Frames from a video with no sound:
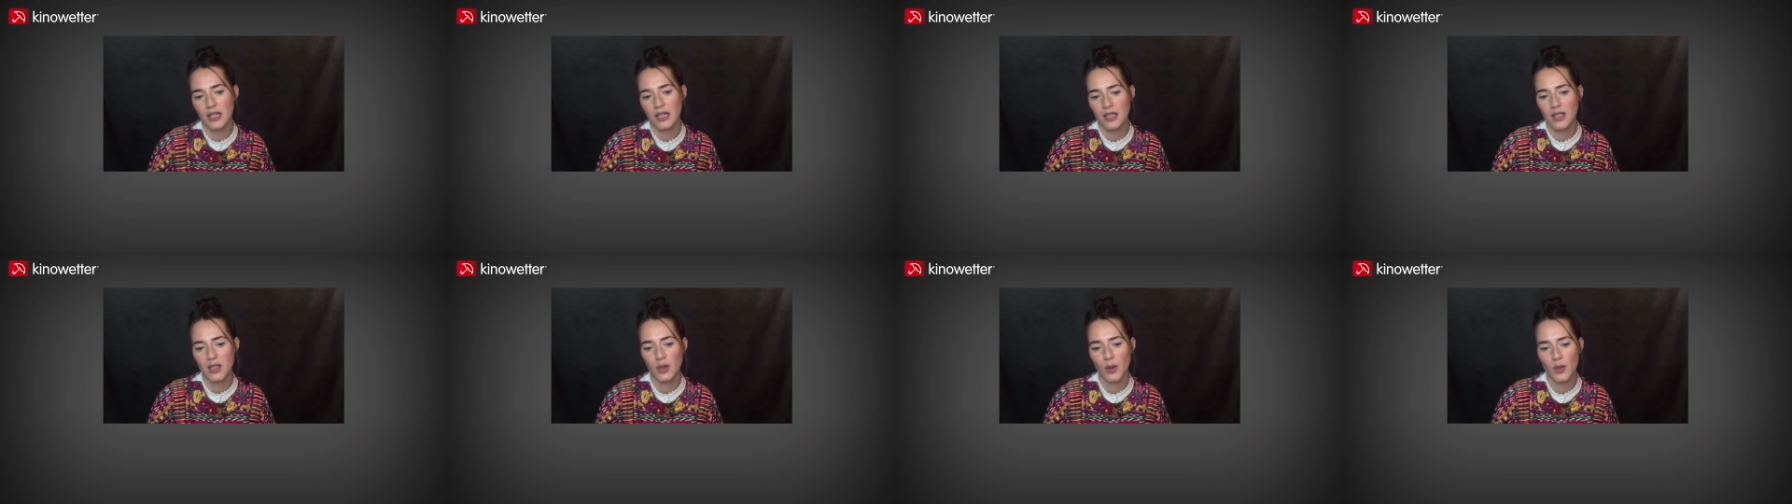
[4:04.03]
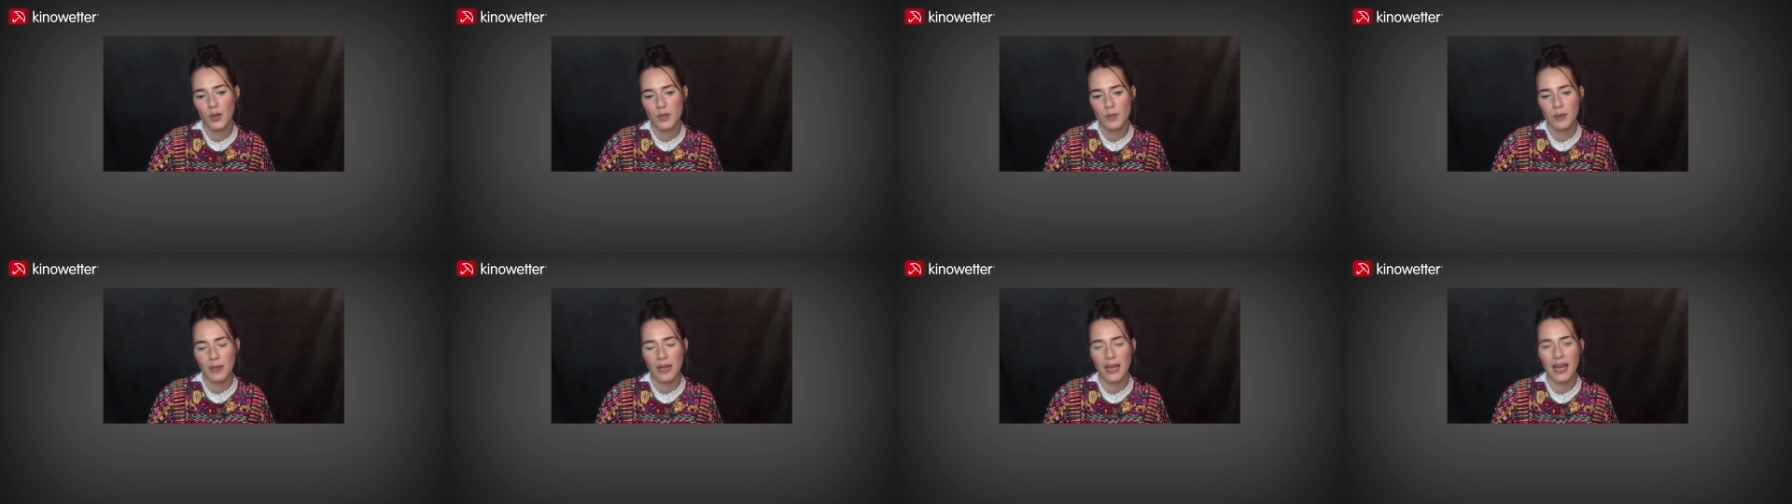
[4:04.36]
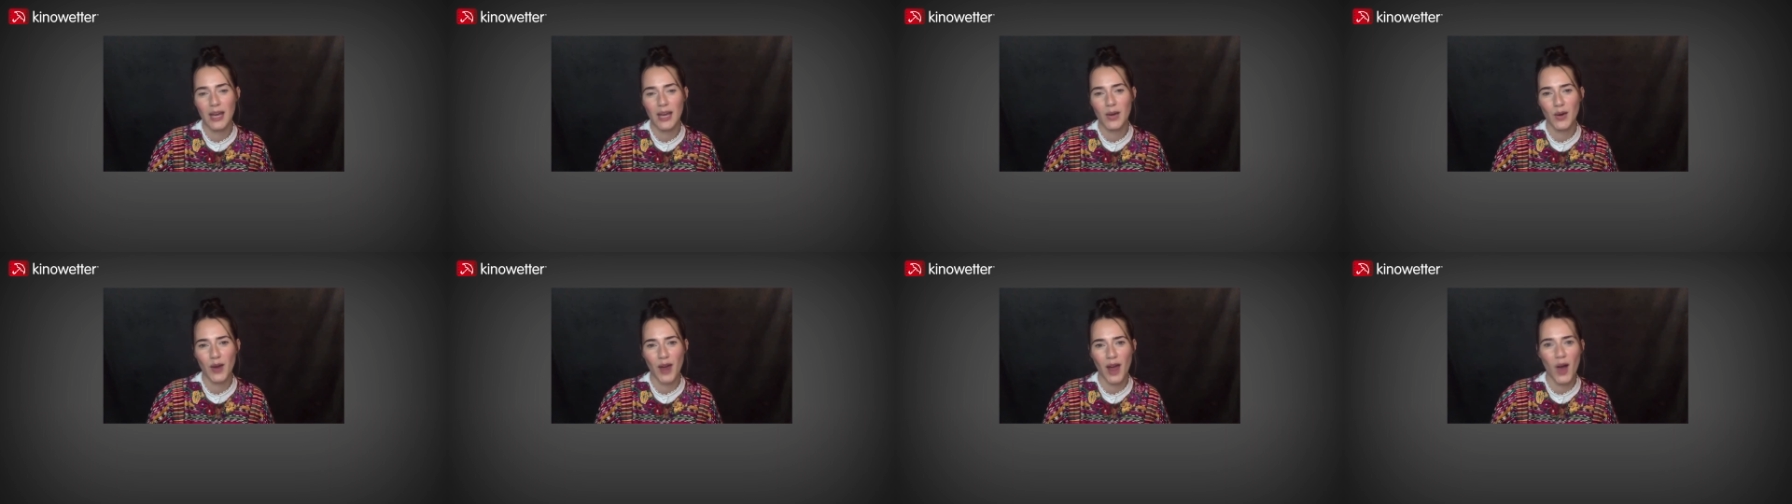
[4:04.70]
you know it's
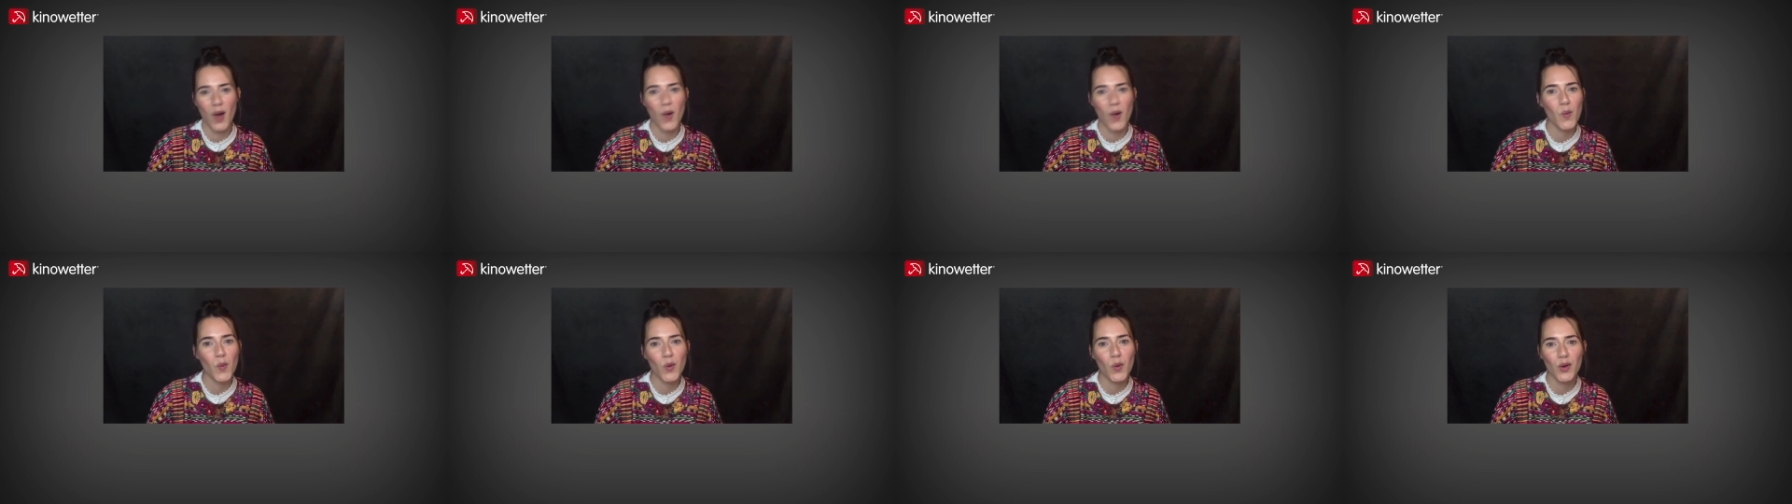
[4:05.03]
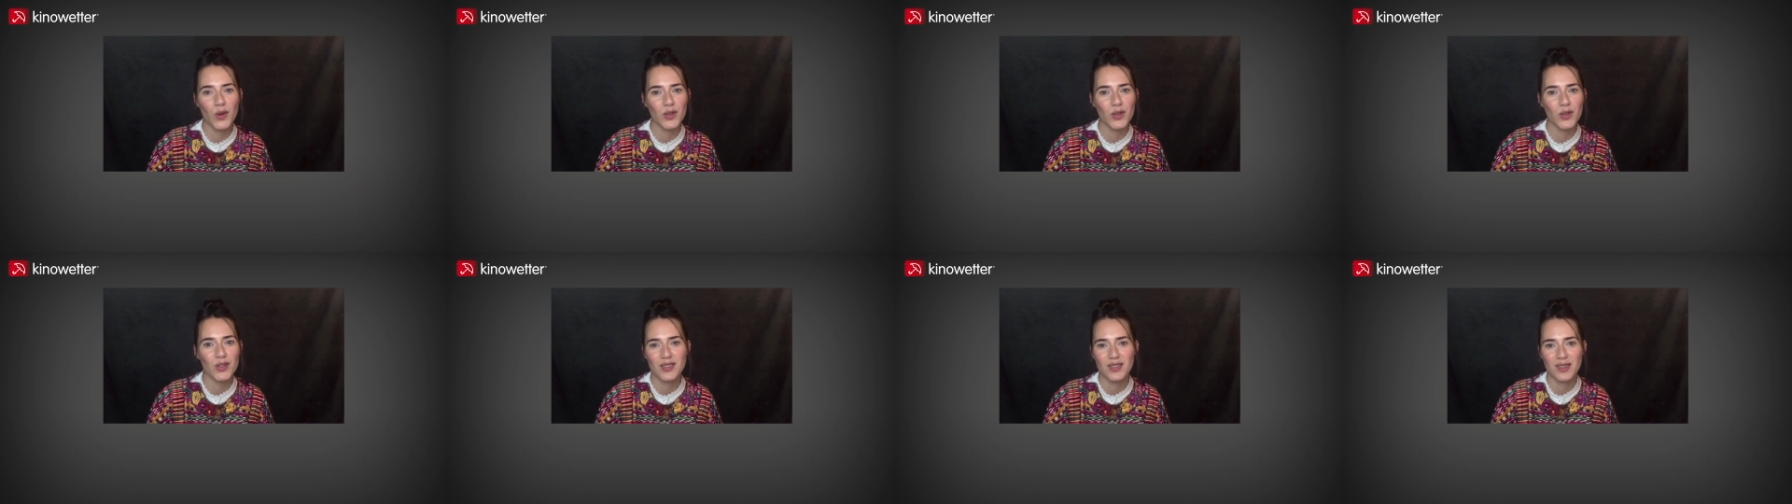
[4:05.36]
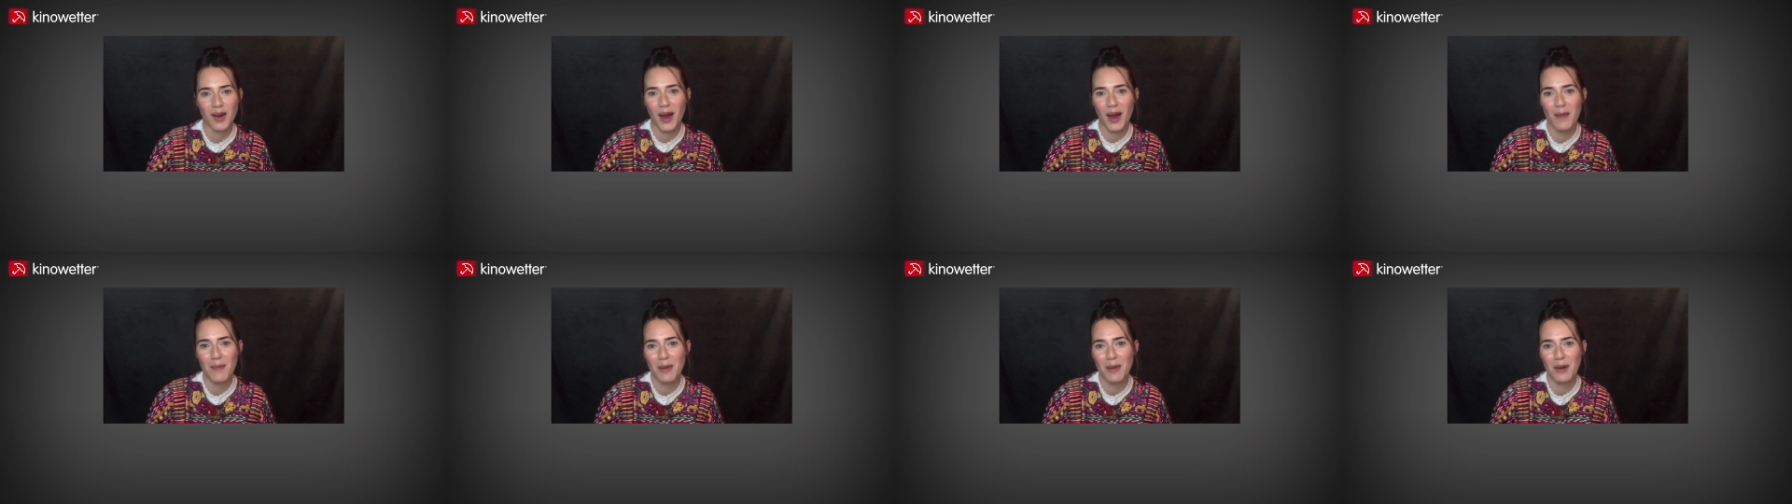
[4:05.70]
playing on our worst
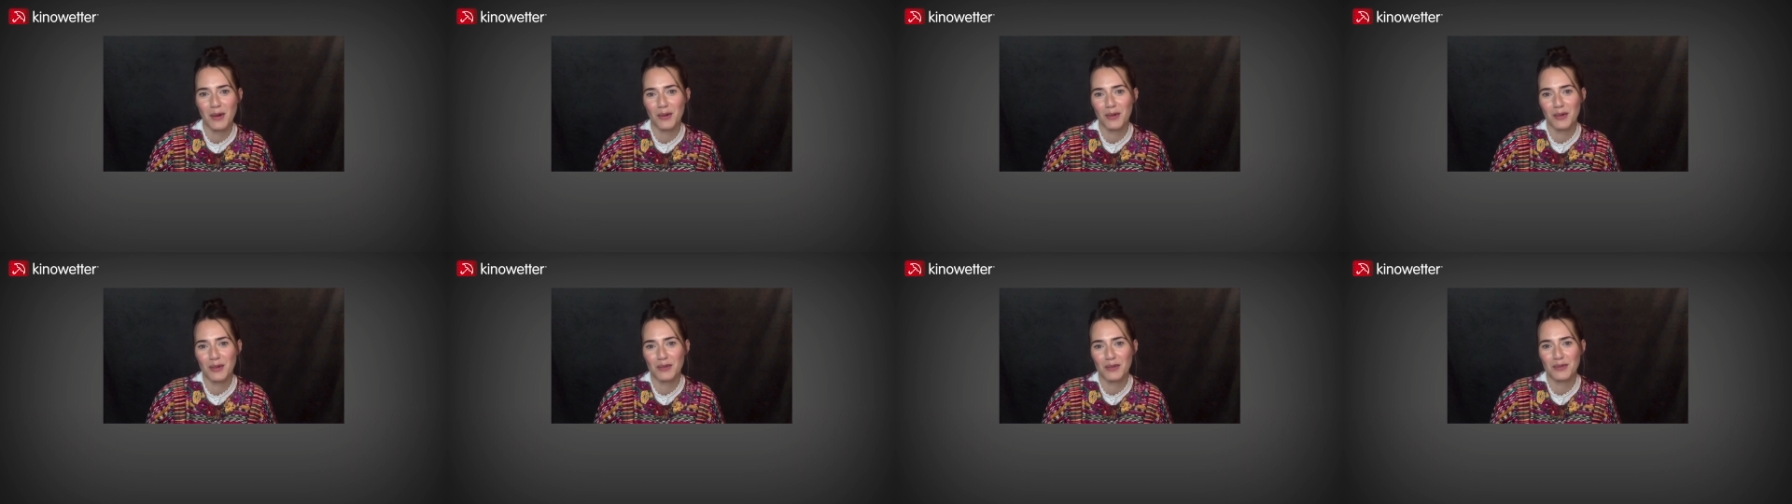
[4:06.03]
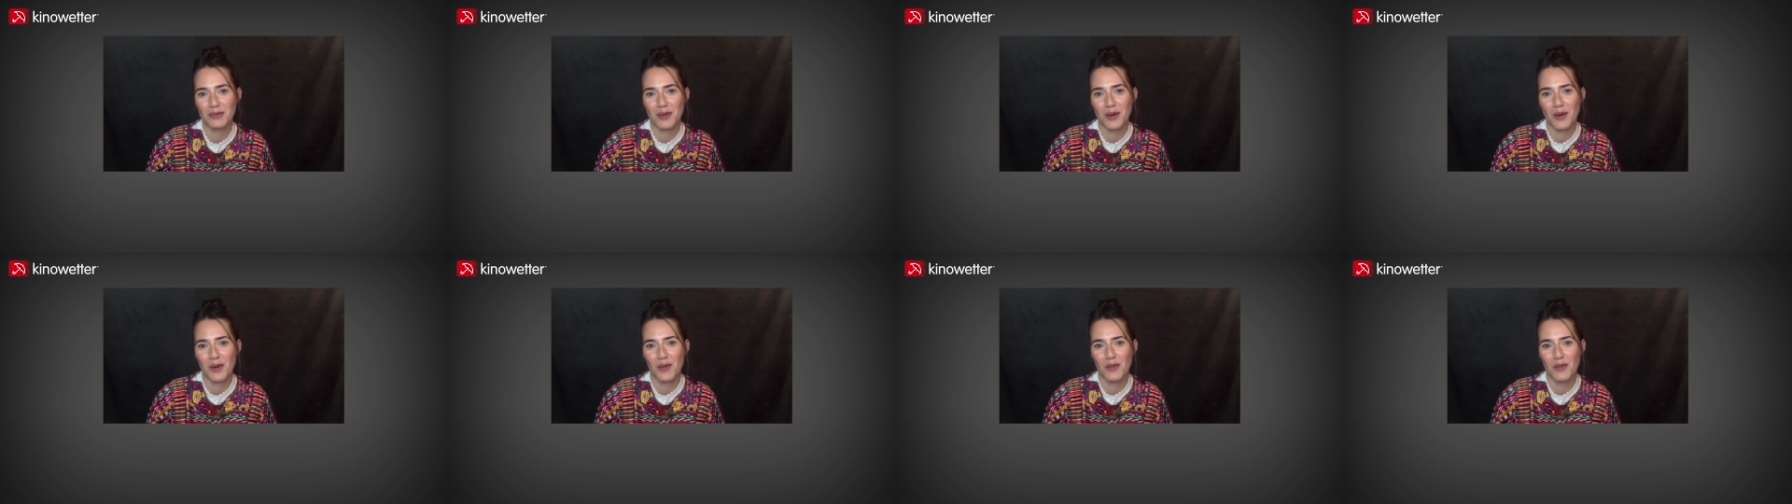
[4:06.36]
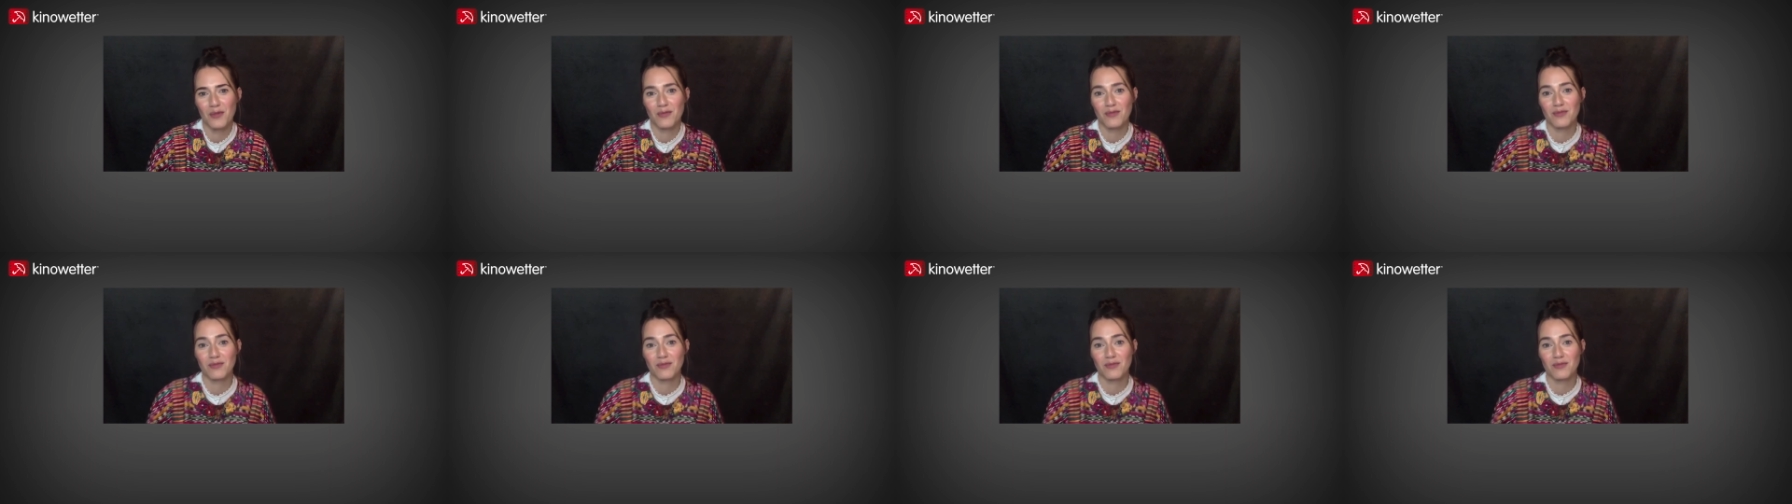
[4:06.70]
nightmare of of